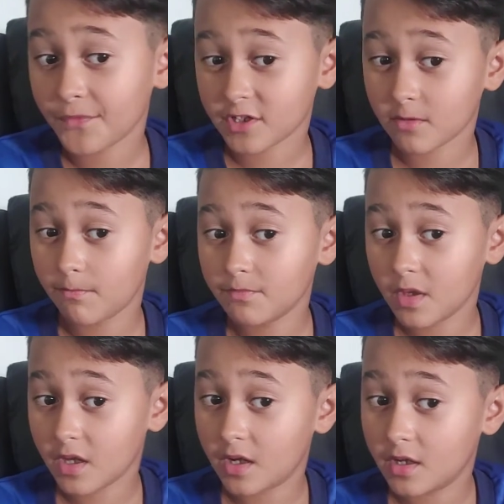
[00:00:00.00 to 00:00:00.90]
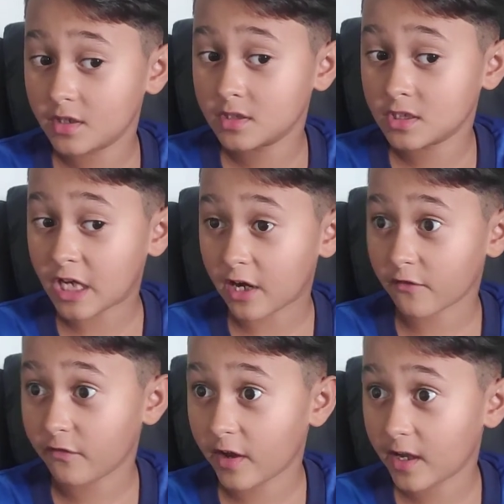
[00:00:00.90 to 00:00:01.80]
It's a checker
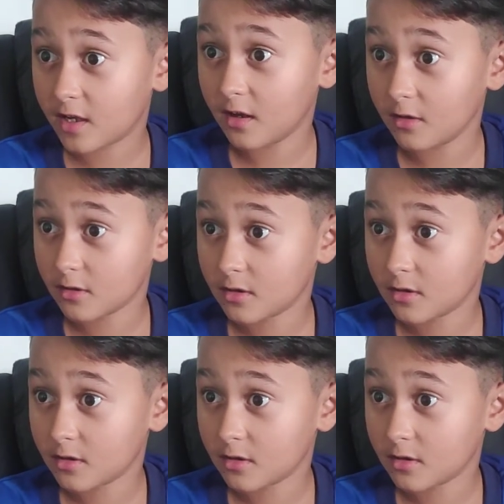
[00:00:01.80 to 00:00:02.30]
flag color.